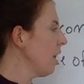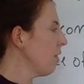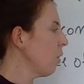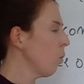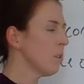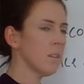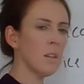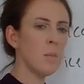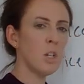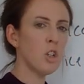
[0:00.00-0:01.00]
then what's
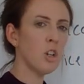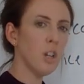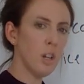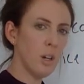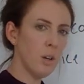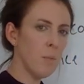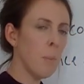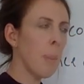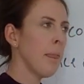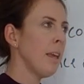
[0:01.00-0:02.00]
going to be true
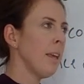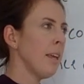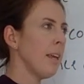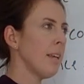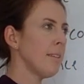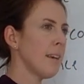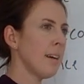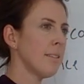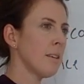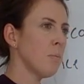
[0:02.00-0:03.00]
is
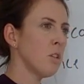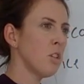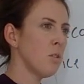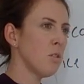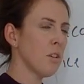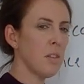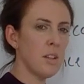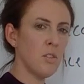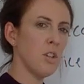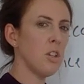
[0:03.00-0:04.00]
that substitutes are
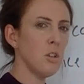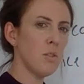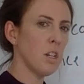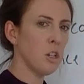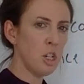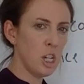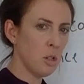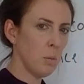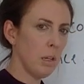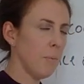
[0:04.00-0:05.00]
things you can use
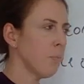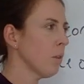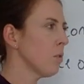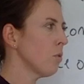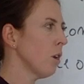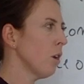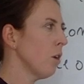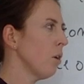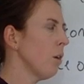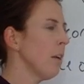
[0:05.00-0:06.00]
interchangeably.
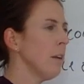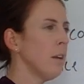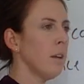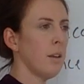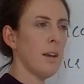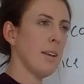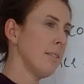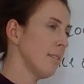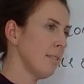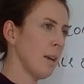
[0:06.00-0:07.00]
So as
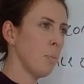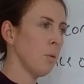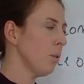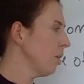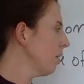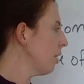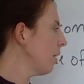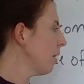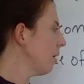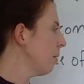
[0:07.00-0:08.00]
an example,
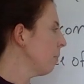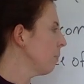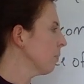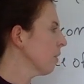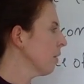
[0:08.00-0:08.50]
a